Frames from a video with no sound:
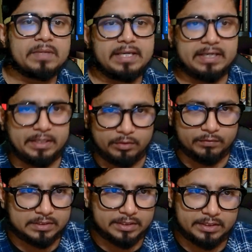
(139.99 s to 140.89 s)
in a
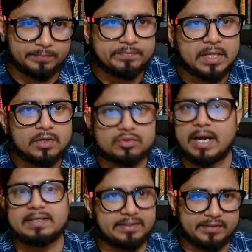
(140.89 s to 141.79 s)
university so
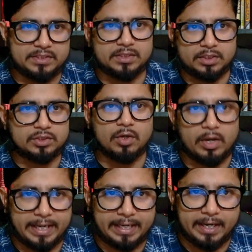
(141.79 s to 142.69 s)
either research
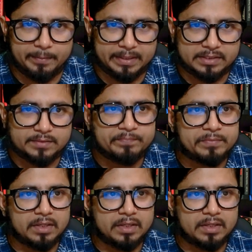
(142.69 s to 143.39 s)
or academics